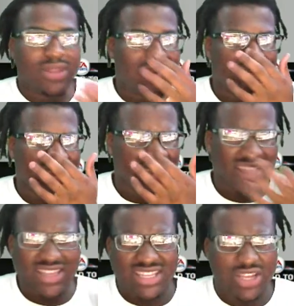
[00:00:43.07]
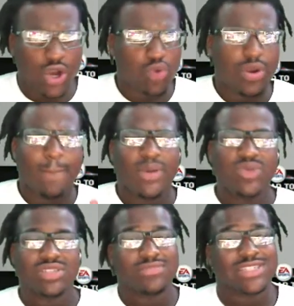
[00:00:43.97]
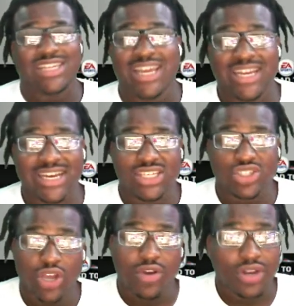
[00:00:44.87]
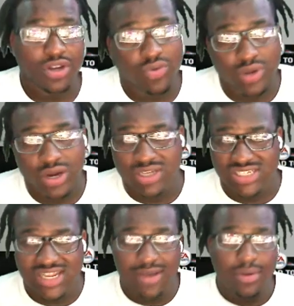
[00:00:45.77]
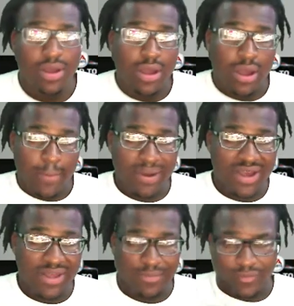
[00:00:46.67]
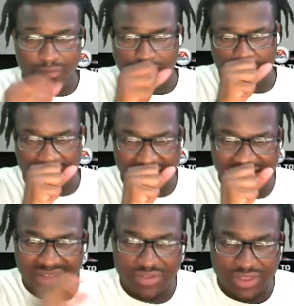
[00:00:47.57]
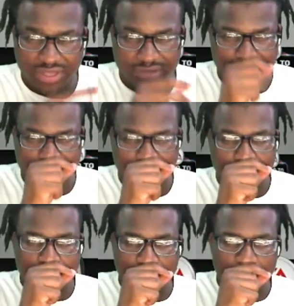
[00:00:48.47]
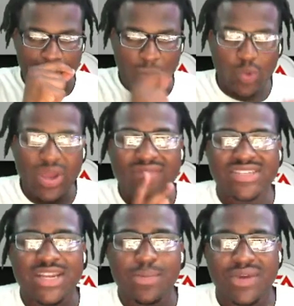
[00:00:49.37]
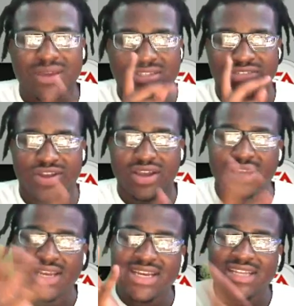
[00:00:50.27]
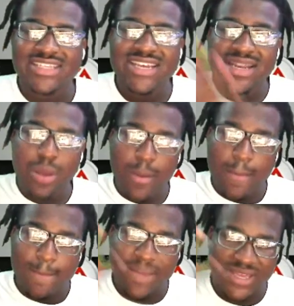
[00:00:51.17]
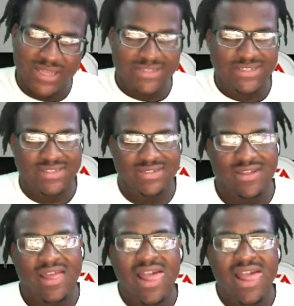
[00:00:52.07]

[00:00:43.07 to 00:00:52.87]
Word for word: they playing for I think I think the Golden Boot, some shit like that. So you already know we are at a snap. But here's another thing: we have ten picks, right? Ten picks.